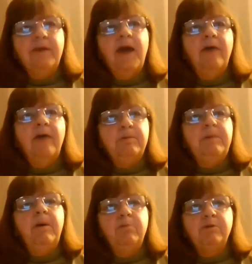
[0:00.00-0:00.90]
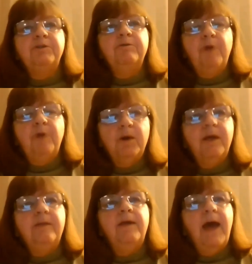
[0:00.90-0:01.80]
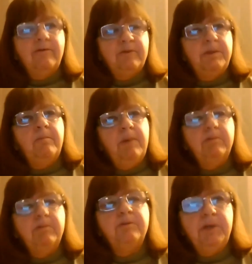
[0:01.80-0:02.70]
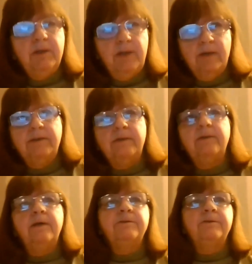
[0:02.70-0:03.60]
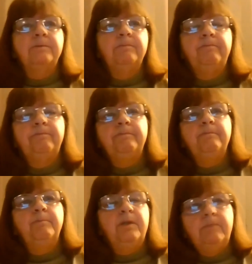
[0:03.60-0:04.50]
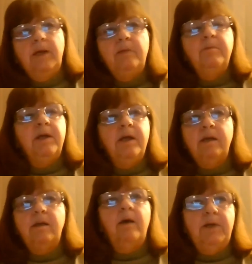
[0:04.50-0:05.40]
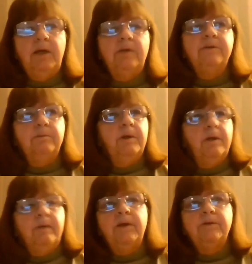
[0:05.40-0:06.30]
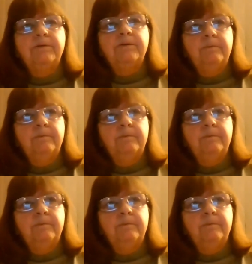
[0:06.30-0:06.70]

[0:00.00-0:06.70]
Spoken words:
have to be members to vote and they have to be a member to be elected. Yes. But anybody can nominate somebody. Yes.